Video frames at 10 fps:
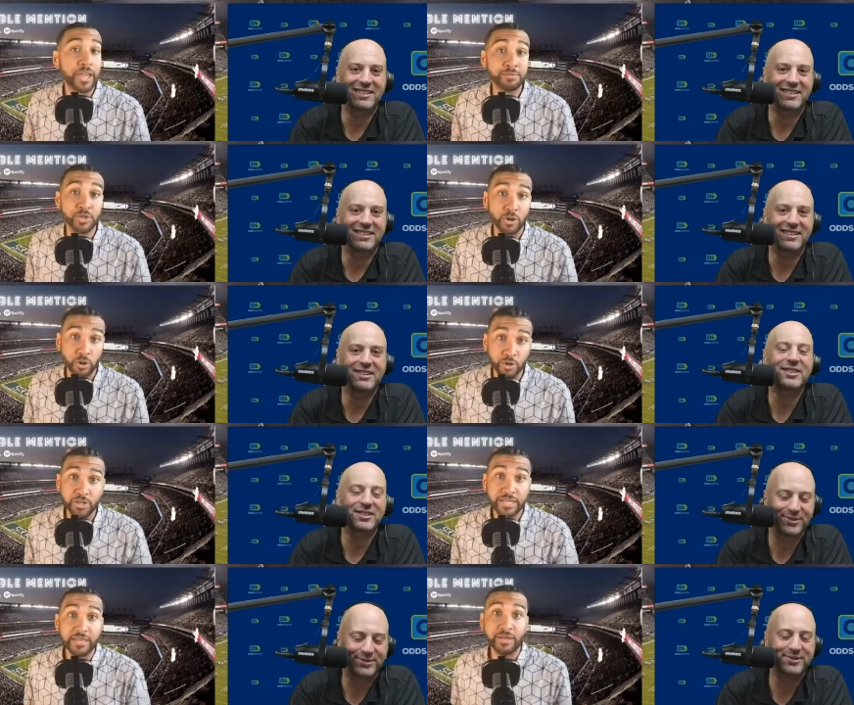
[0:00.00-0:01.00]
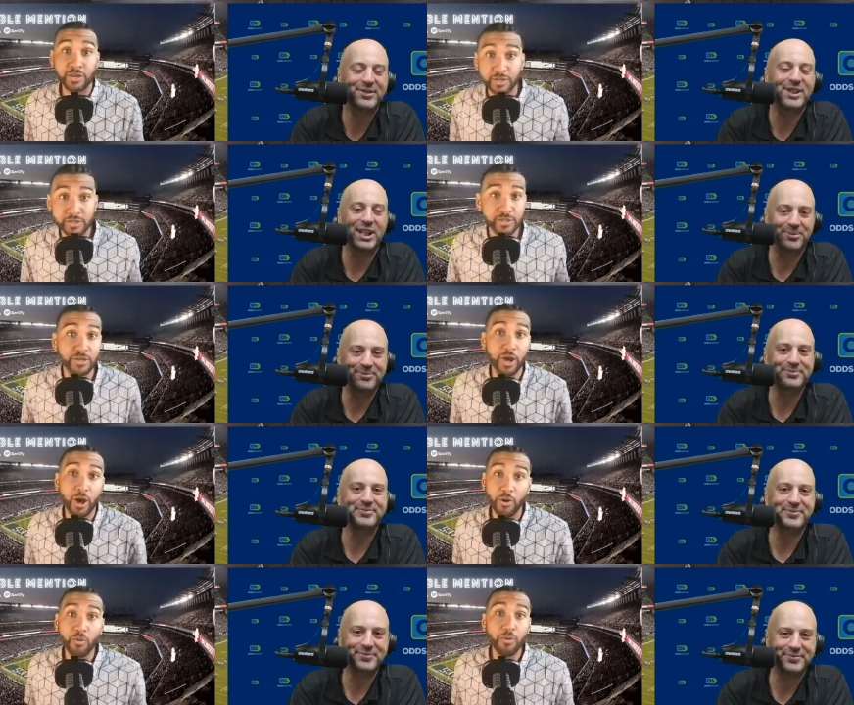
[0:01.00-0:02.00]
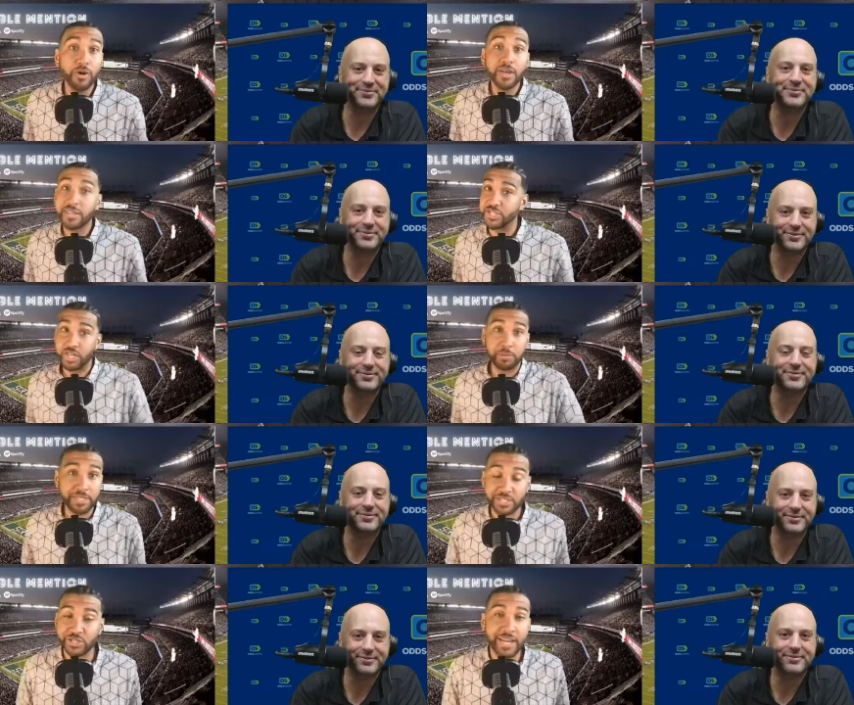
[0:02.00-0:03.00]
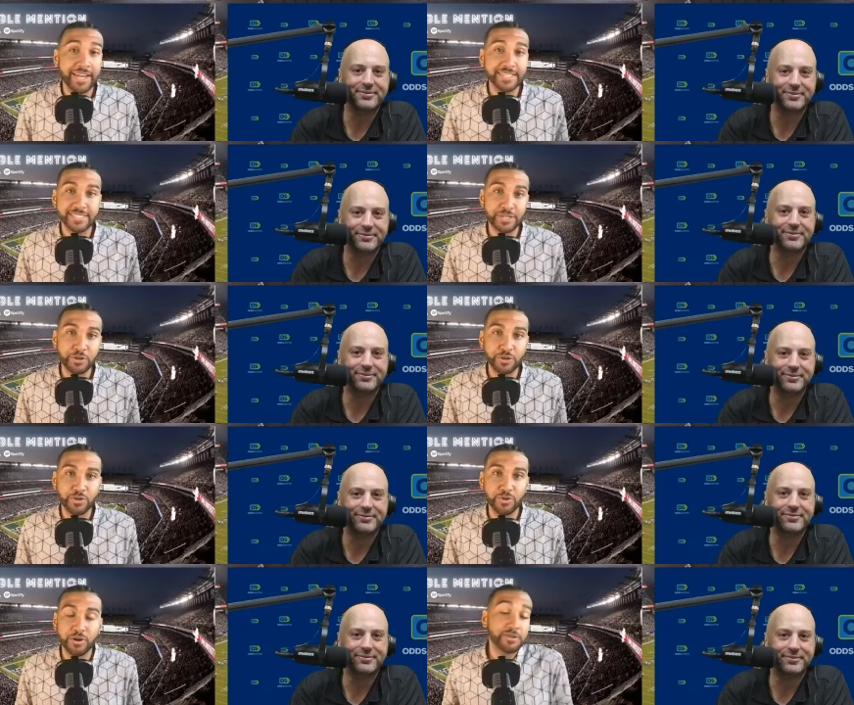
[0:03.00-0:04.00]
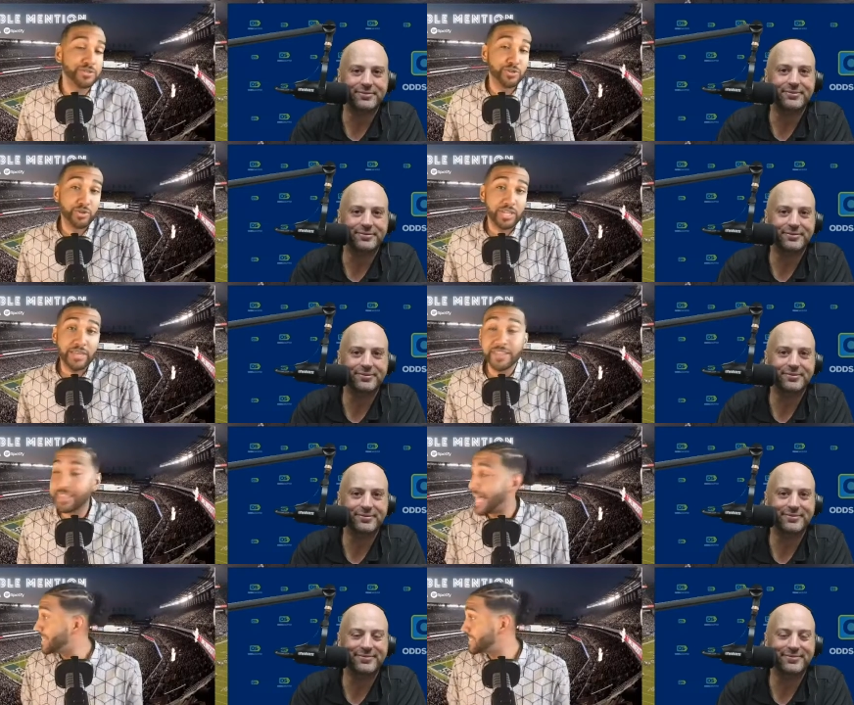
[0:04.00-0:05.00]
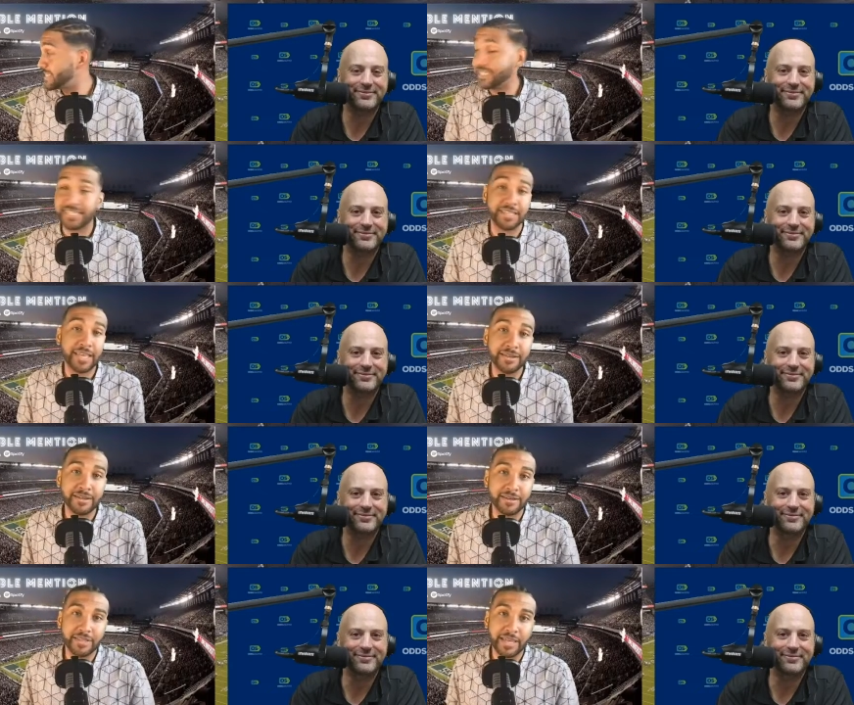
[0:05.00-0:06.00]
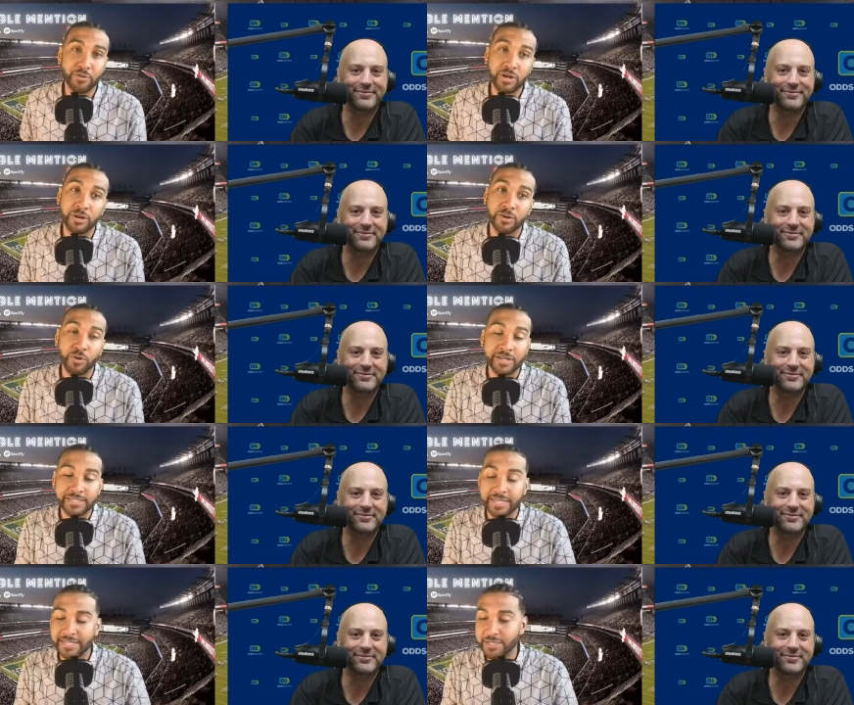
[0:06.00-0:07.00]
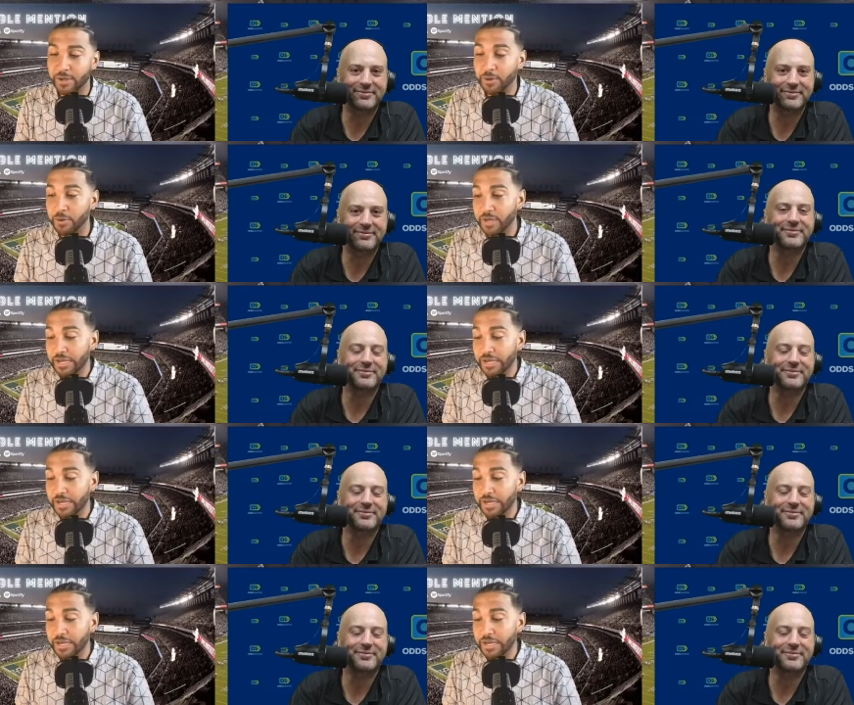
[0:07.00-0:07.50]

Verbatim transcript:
Speaker 1: games early yeah. go. They should have beat the Giants in New York. Even last season, they could have they could have won ten. So,